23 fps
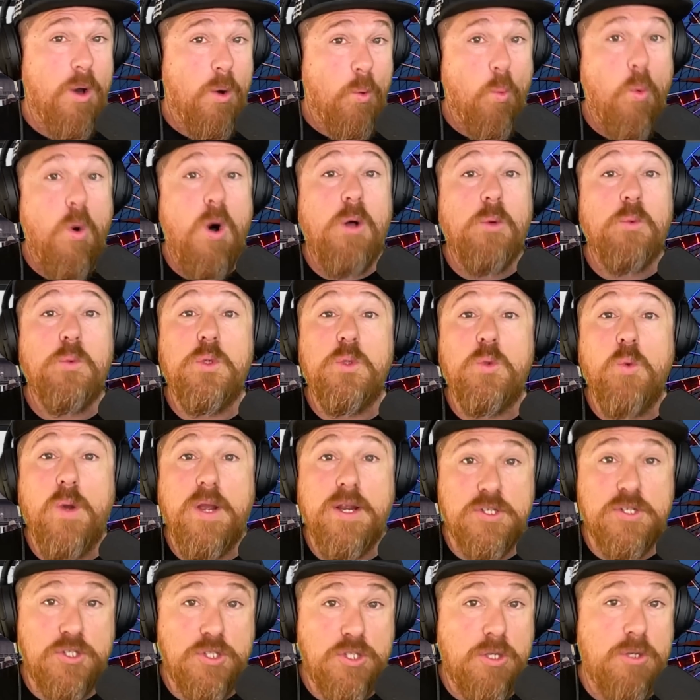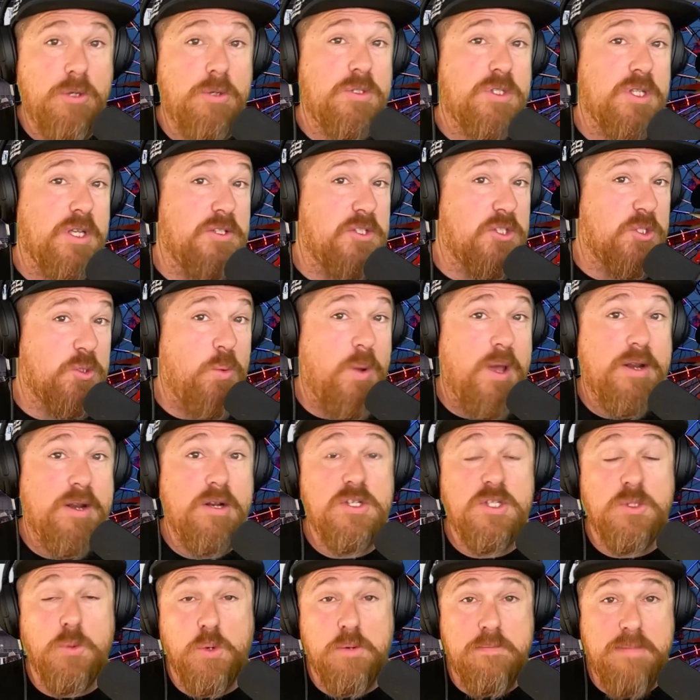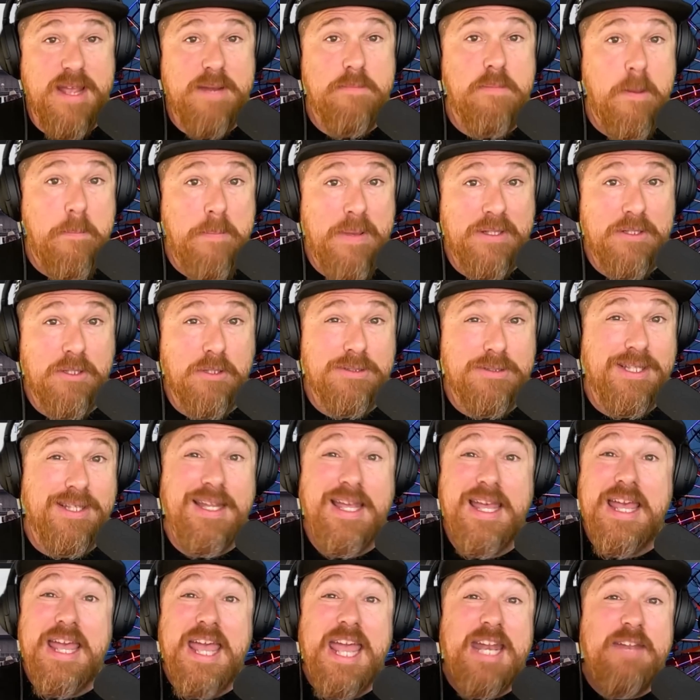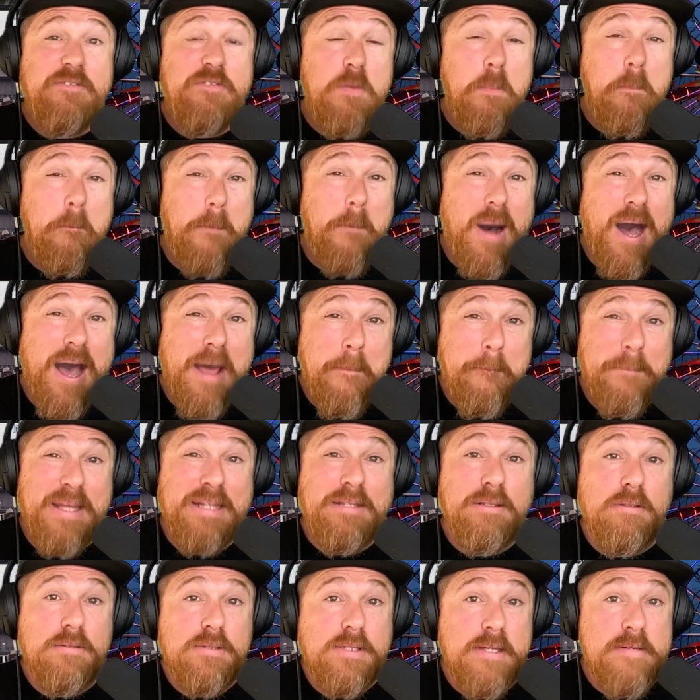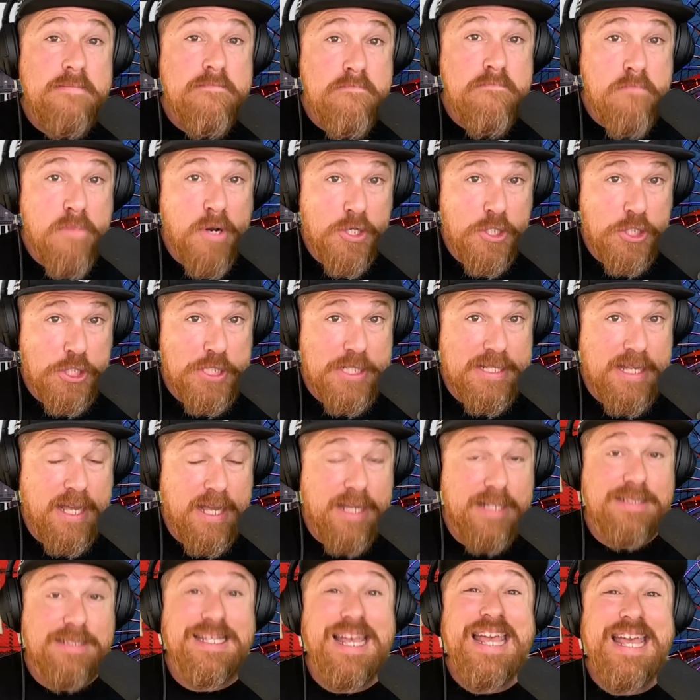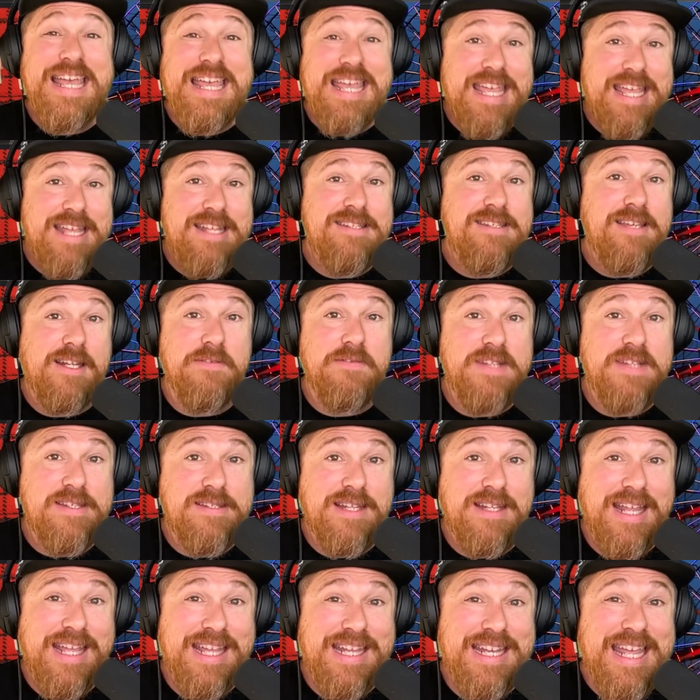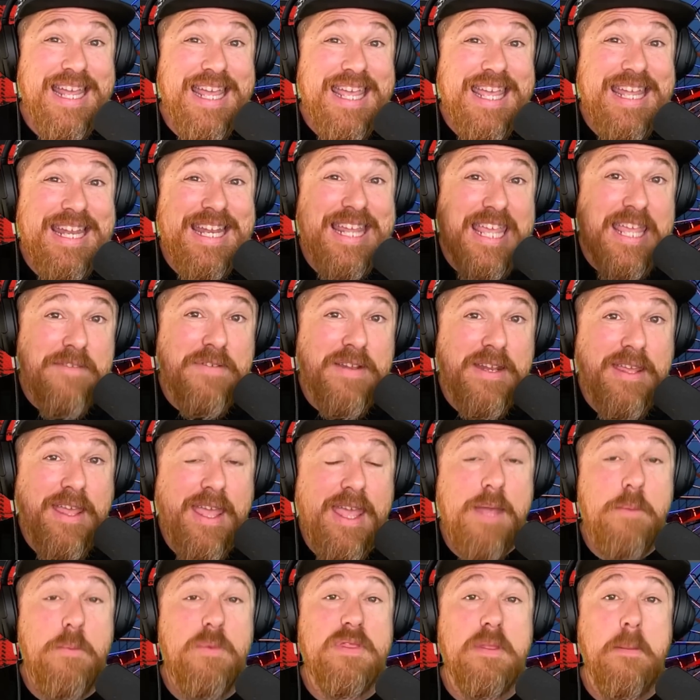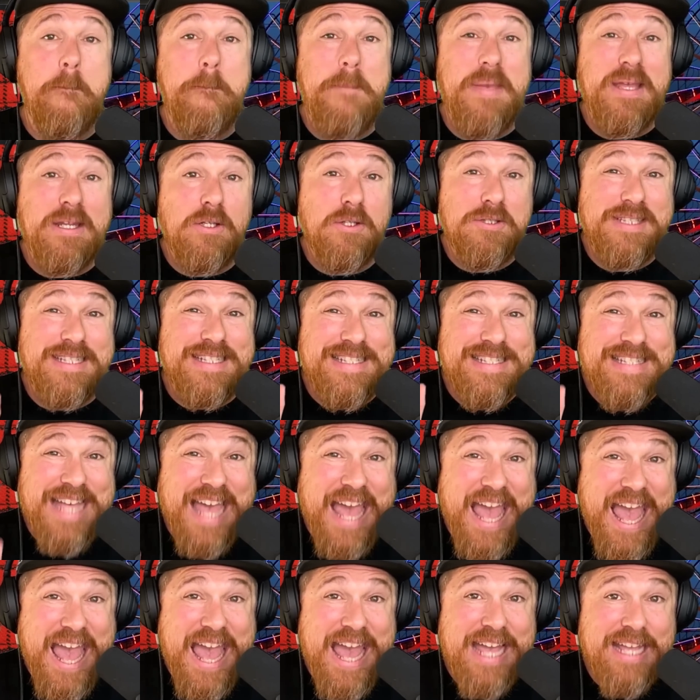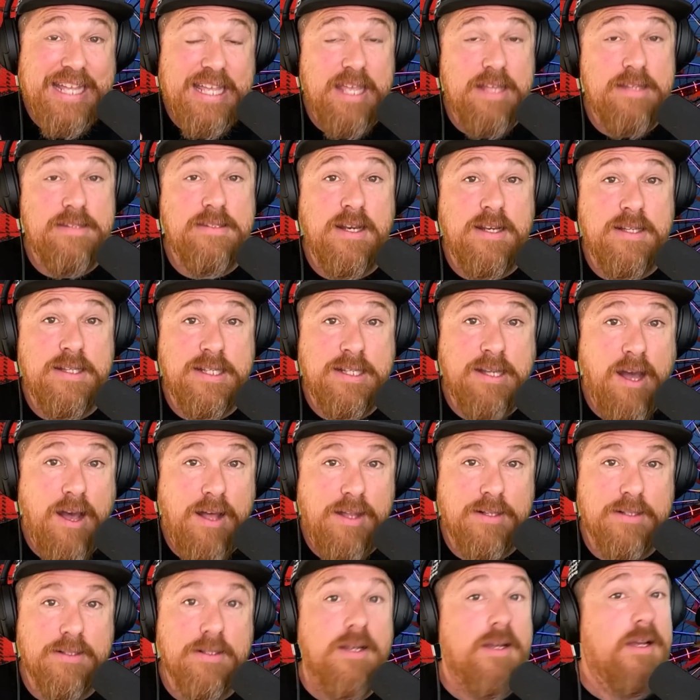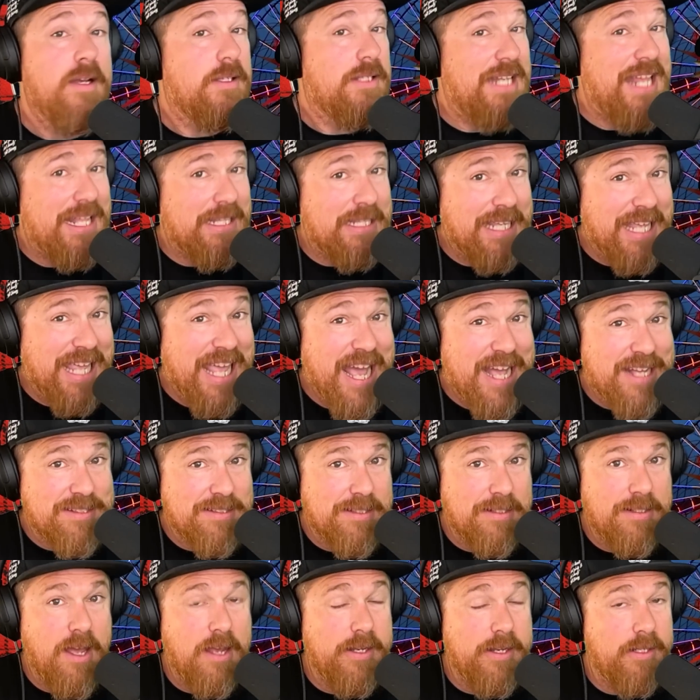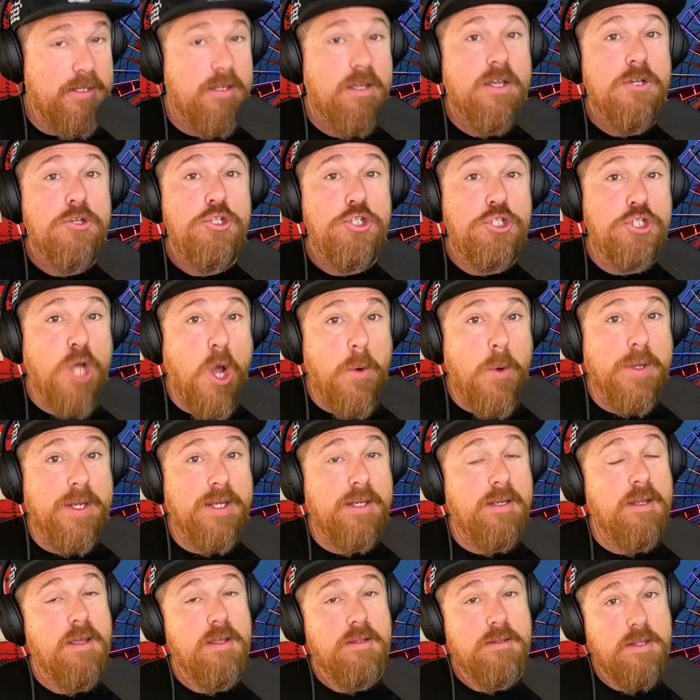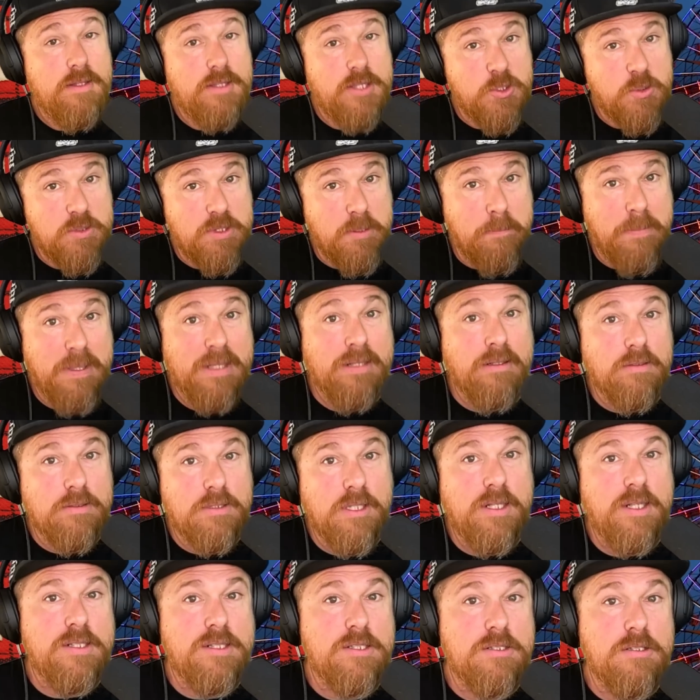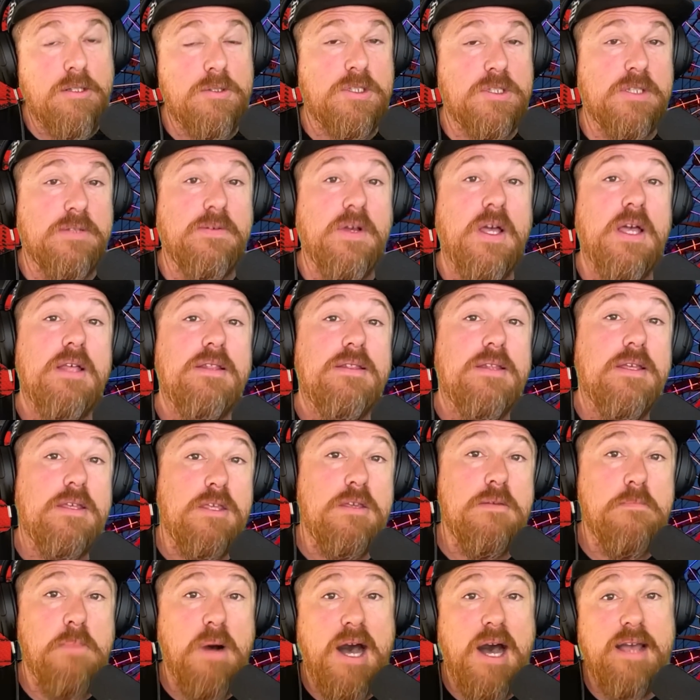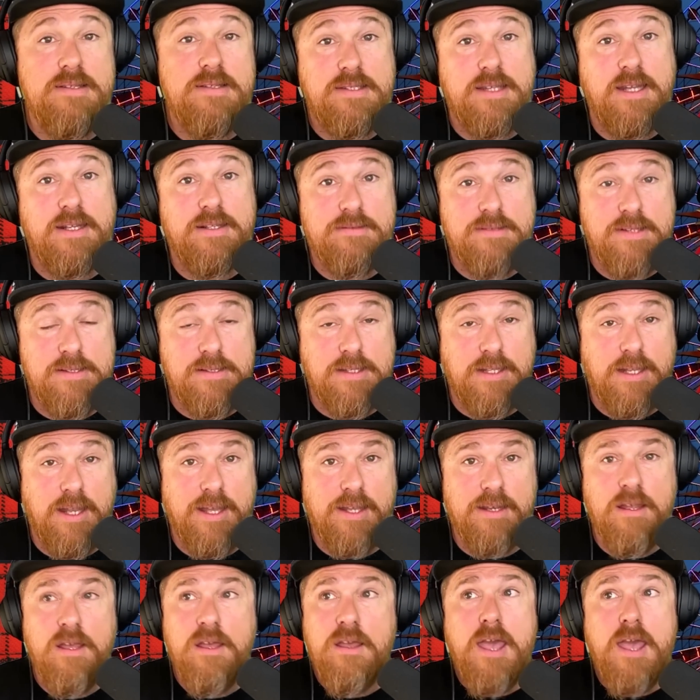Walt would wear suits and sweaters that were made by Pendleton. And if you bought Pendleton merchandise inside of Disneyland, it even came with a Pendleton tag inside of the collar that had the castle on it, showing that this was a Pendleton exclusive that you bought inside of Disneyland.